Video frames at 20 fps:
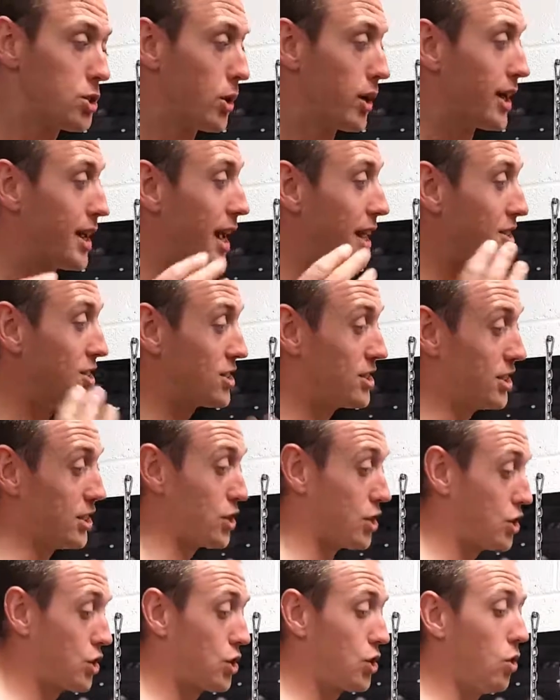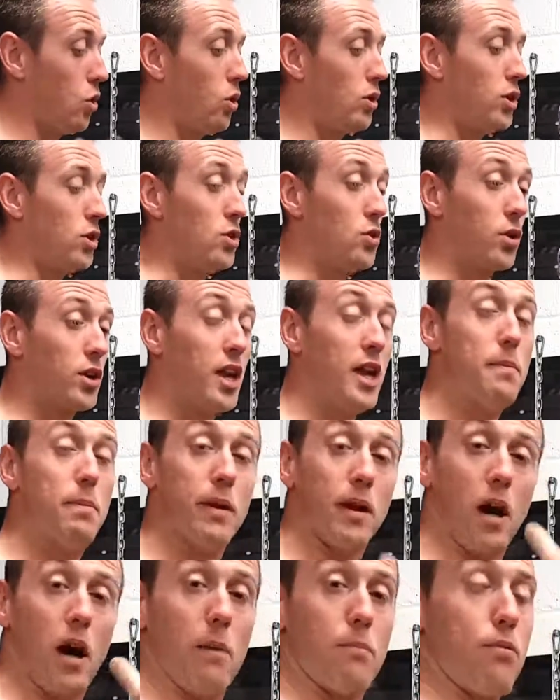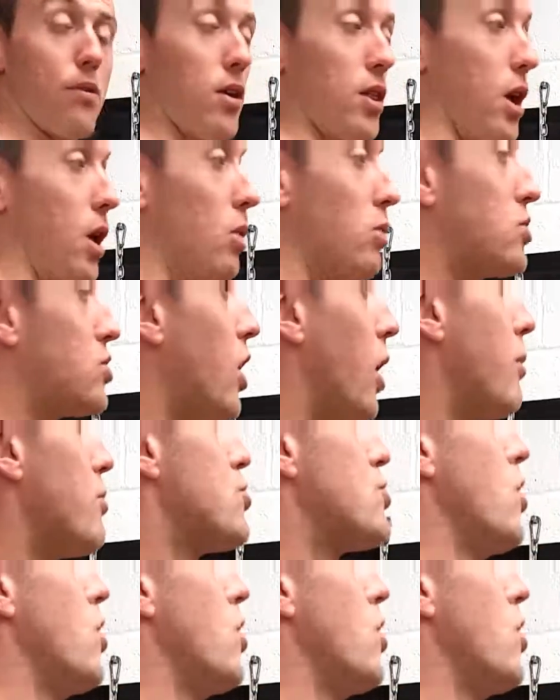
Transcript: So again, just ensure that you're keeping upright the whole time,